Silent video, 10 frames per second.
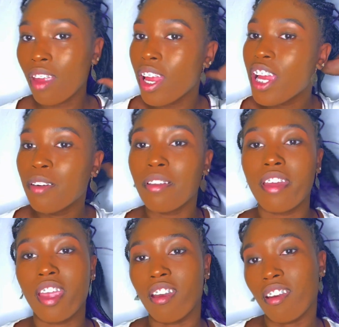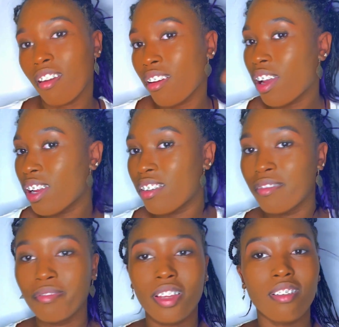I
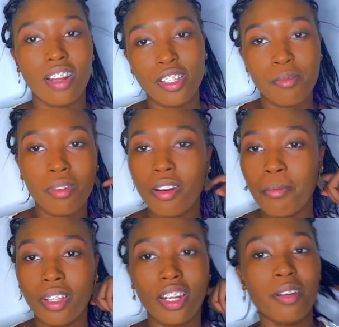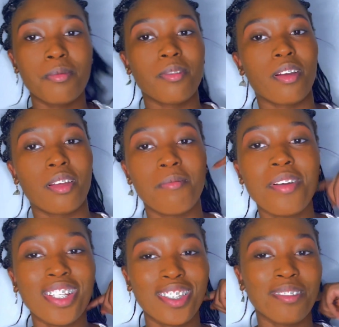don't know, I just wanted to put it up so I can
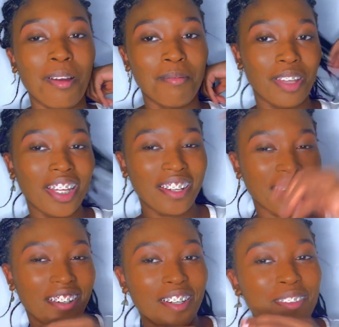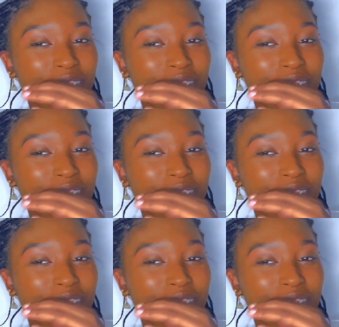do my makeup.